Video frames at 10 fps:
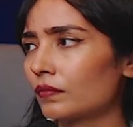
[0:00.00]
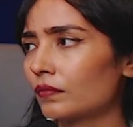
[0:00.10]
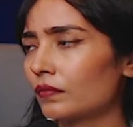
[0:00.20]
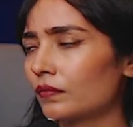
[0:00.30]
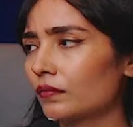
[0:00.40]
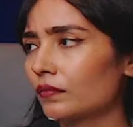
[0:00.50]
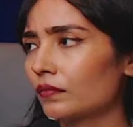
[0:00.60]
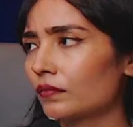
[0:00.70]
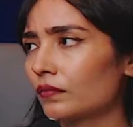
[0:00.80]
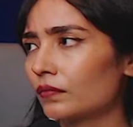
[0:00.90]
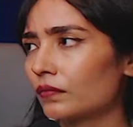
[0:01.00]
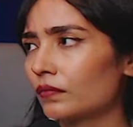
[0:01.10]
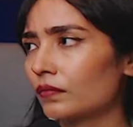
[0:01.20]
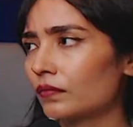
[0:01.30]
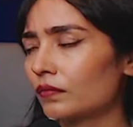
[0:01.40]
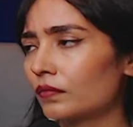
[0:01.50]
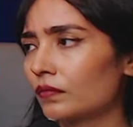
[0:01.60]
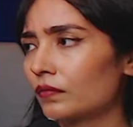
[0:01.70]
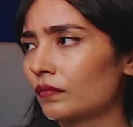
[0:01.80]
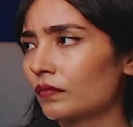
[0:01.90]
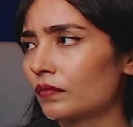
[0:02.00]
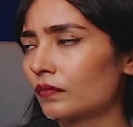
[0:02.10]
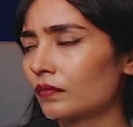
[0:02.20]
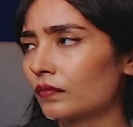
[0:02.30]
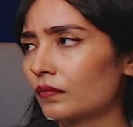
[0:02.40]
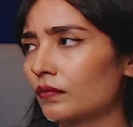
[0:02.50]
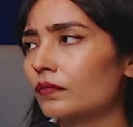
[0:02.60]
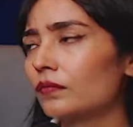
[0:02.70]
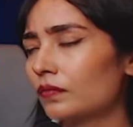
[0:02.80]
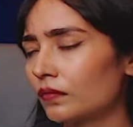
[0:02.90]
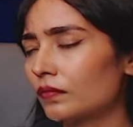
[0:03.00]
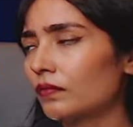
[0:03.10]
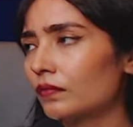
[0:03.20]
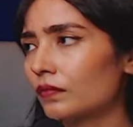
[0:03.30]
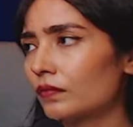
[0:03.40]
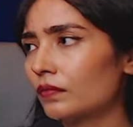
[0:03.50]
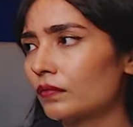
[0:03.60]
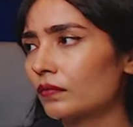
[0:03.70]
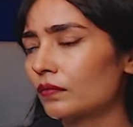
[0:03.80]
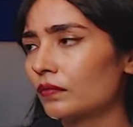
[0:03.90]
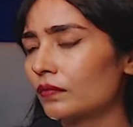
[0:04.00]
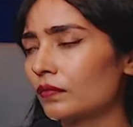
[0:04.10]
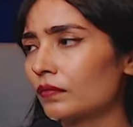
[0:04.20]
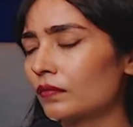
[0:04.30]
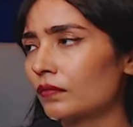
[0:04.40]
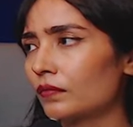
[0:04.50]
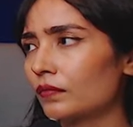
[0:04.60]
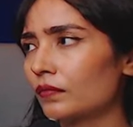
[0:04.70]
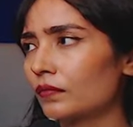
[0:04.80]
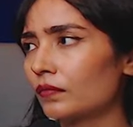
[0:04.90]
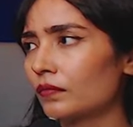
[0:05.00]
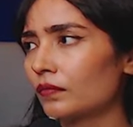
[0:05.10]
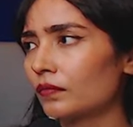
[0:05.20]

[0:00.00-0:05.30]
No words are spoken by the person on screen.